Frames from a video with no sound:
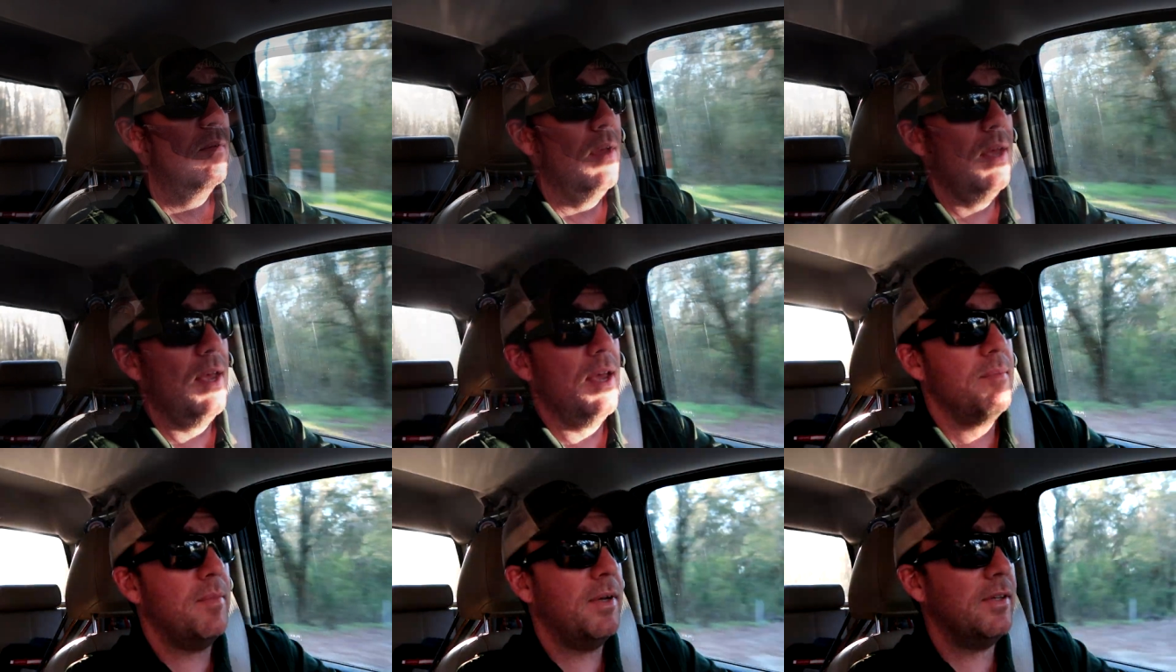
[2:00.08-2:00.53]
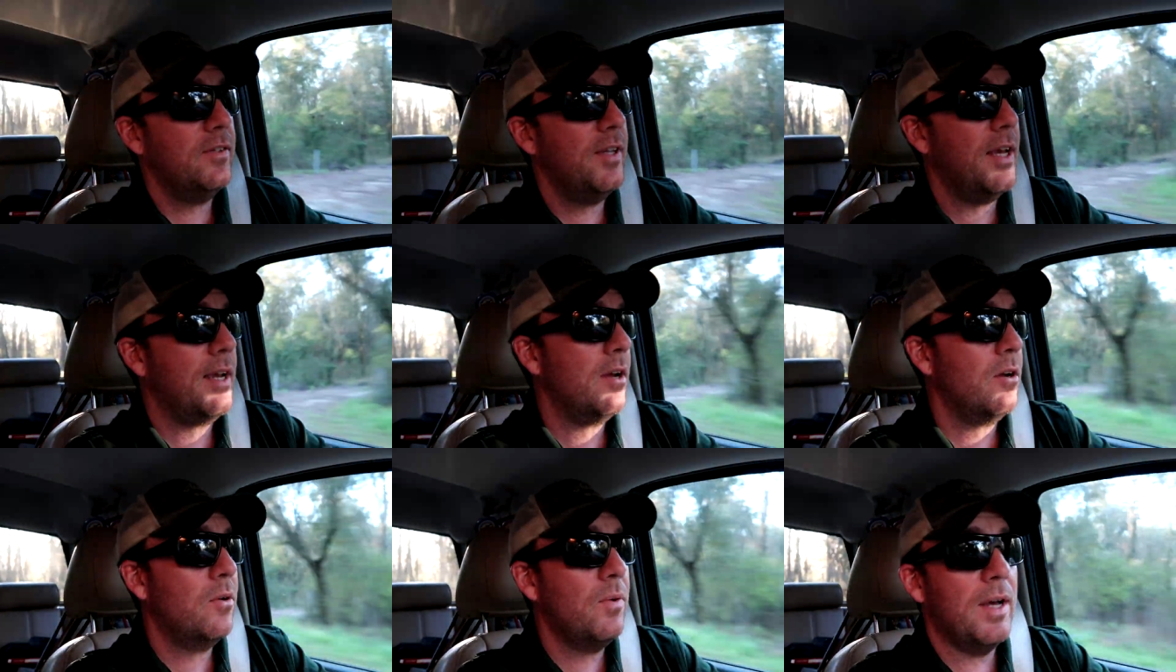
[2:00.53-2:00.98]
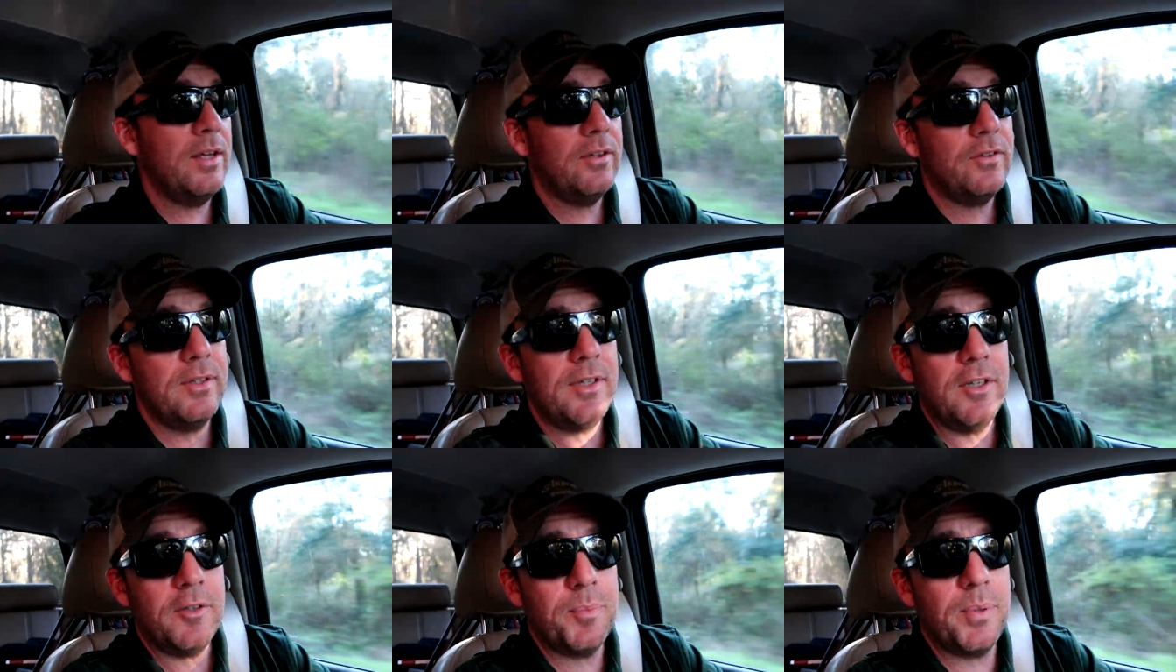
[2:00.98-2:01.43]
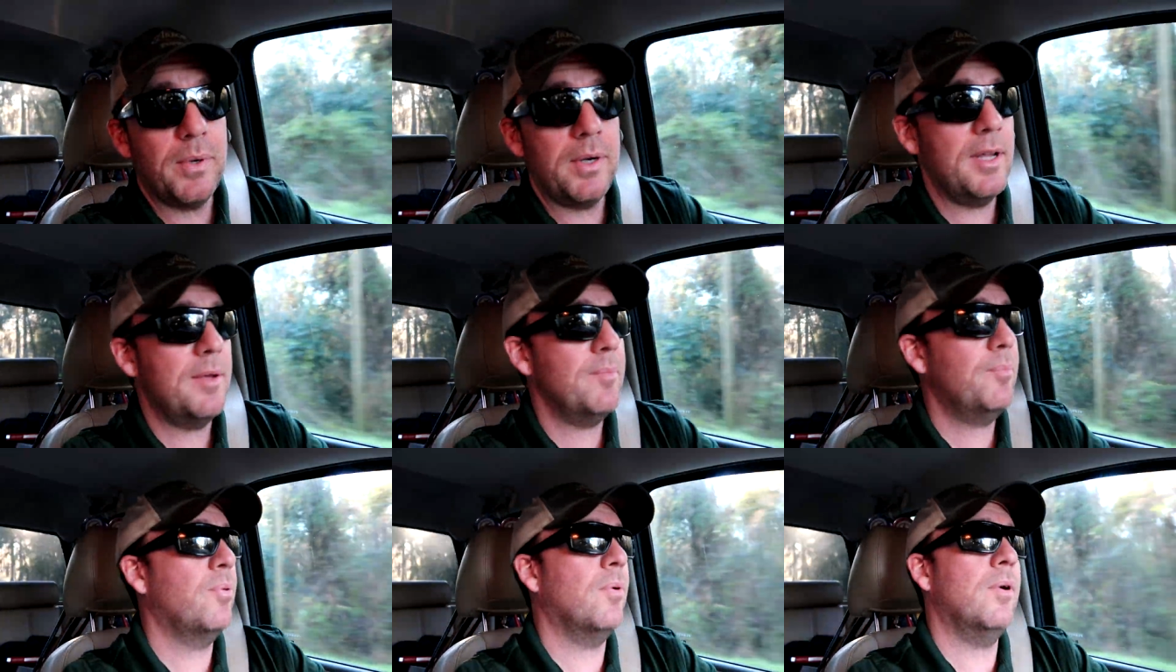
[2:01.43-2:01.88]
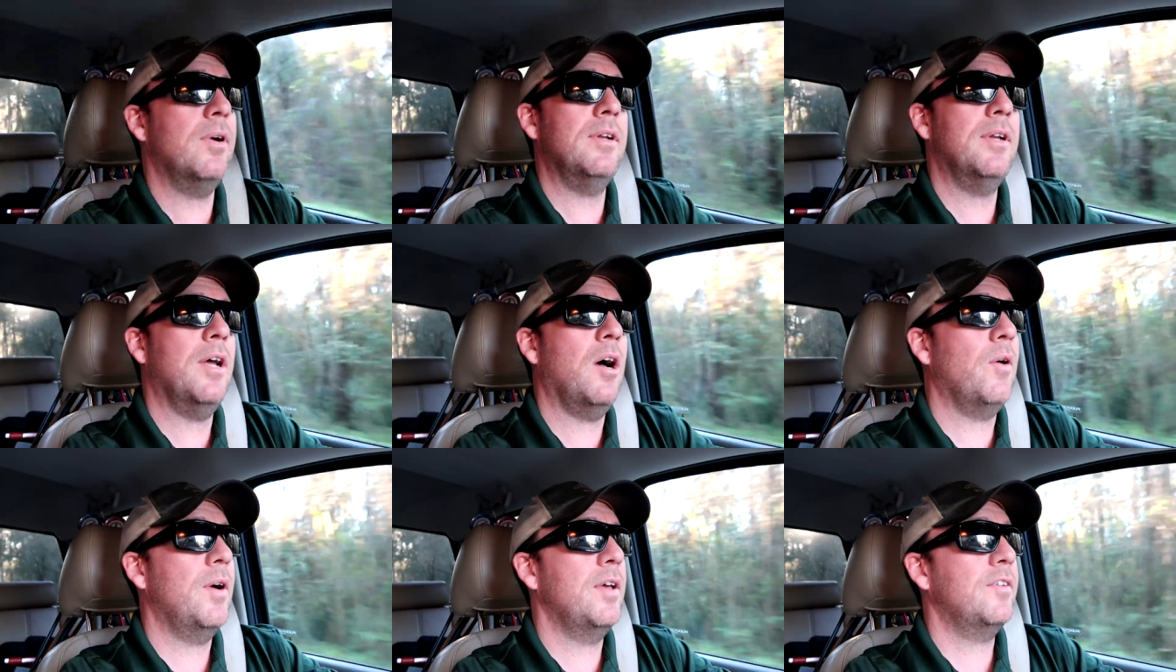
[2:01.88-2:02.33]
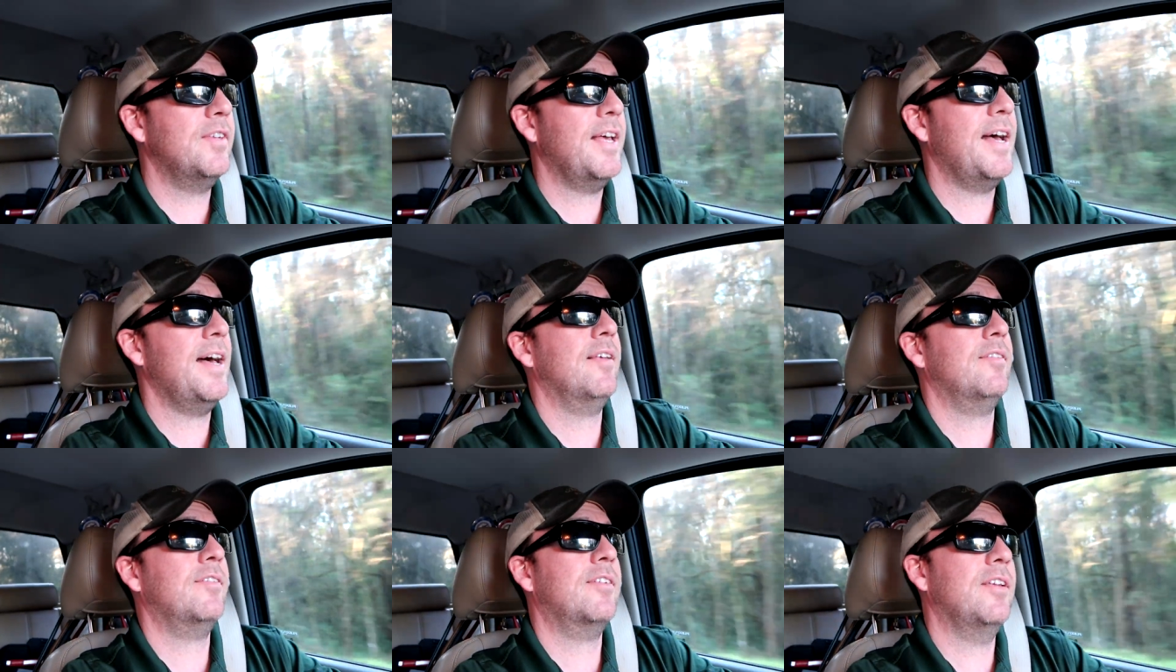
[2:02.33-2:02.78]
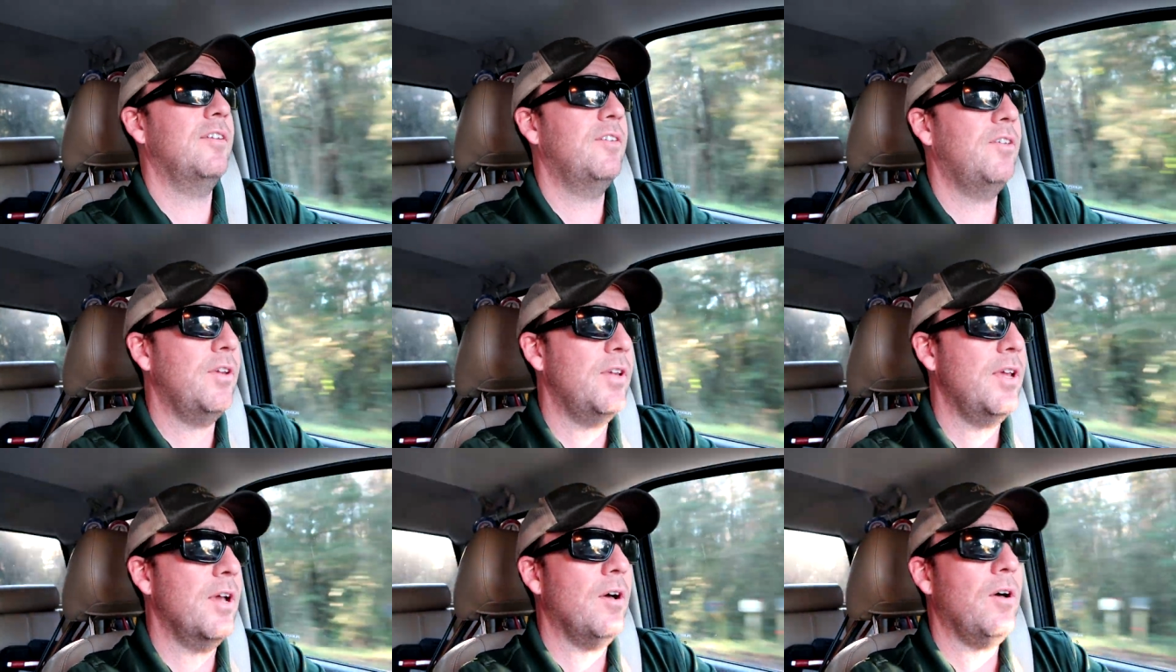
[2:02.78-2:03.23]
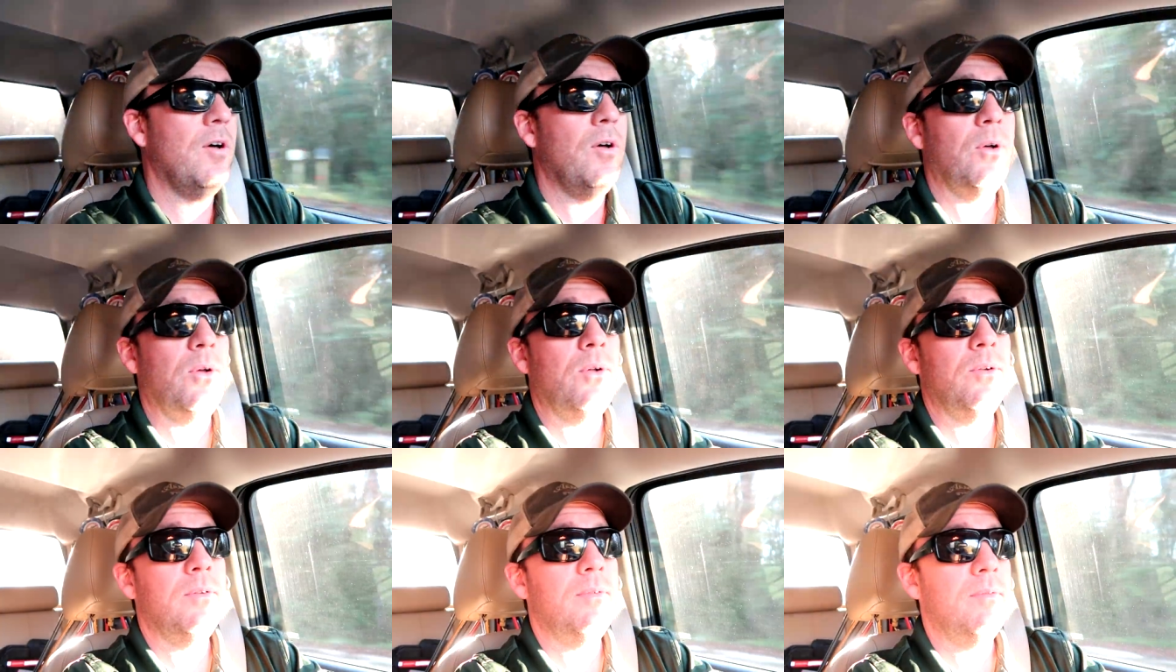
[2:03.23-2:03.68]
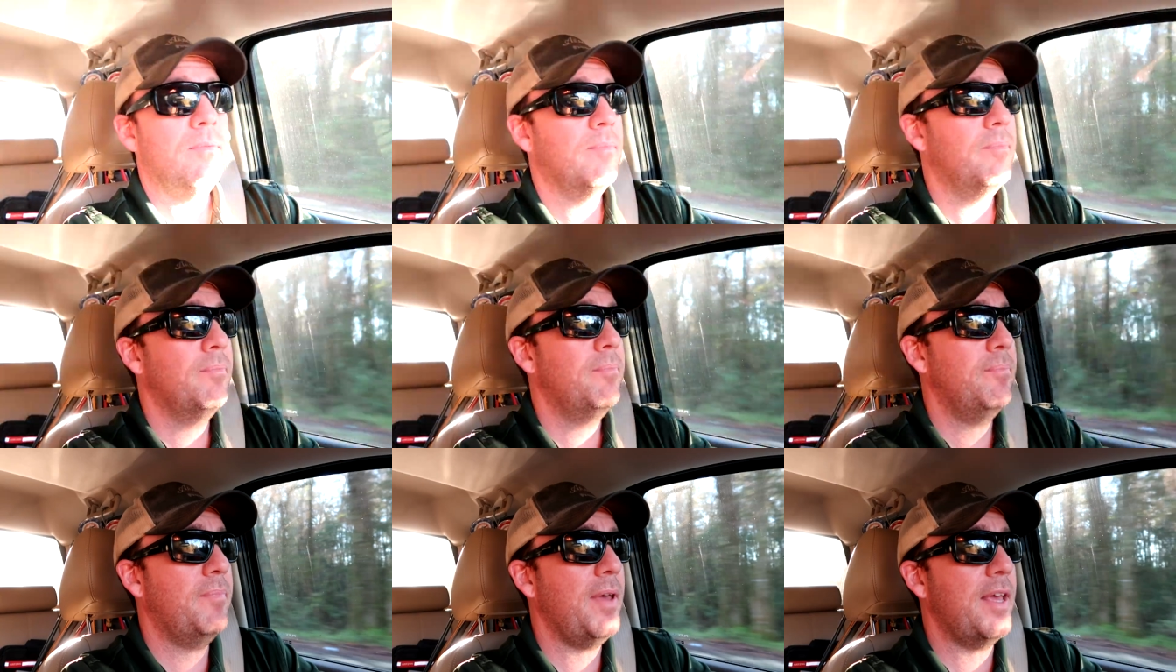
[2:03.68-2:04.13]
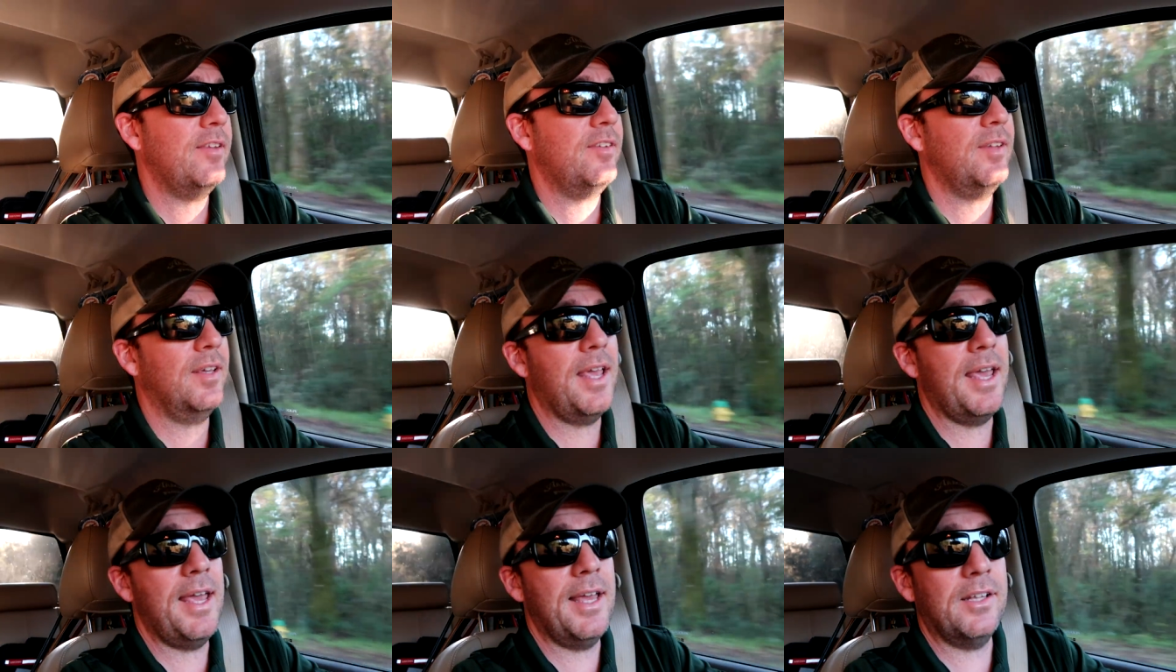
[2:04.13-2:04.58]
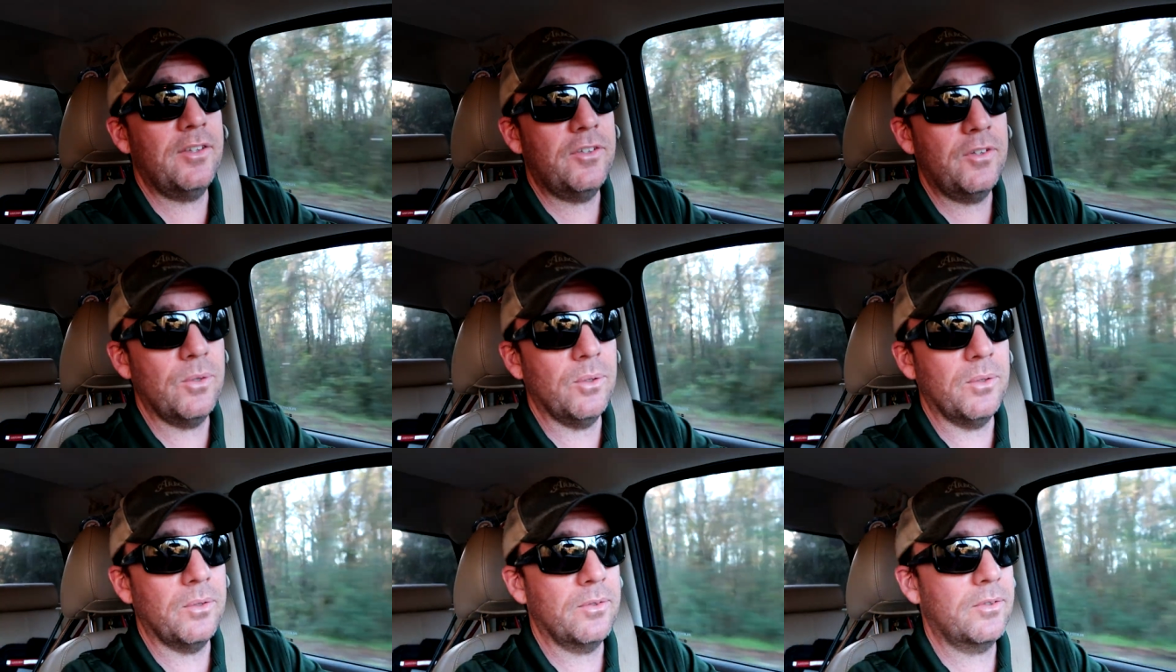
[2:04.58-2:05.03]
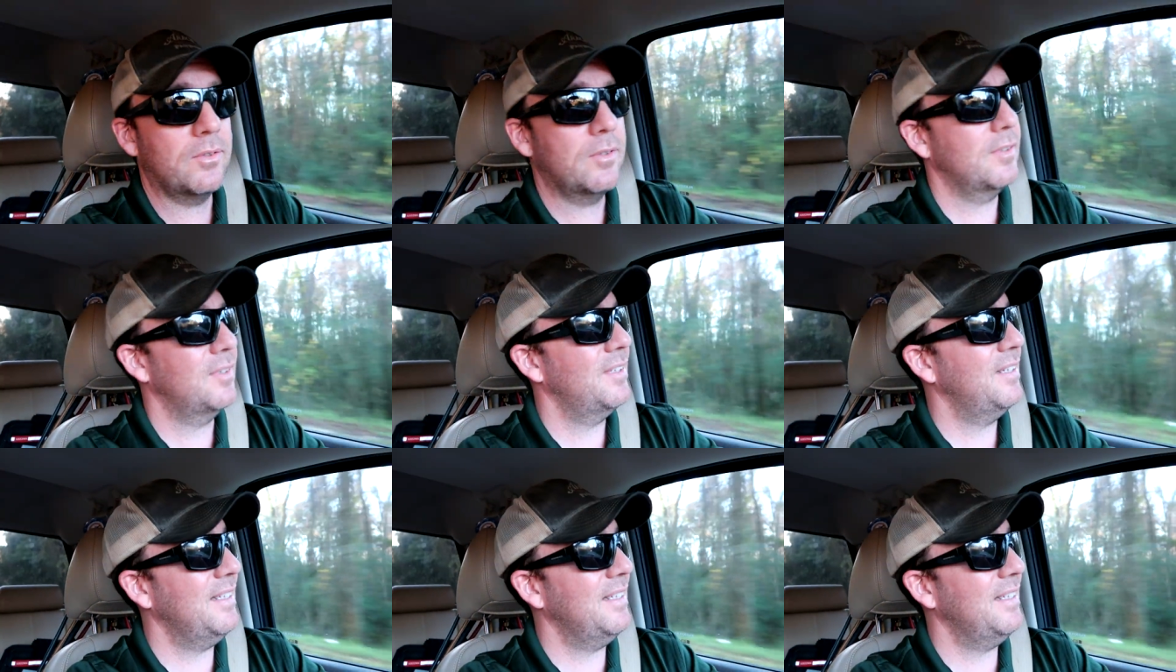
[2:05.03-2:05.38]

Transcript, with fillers: And my second question is pretty important. I always ask, do you own basic hand tools.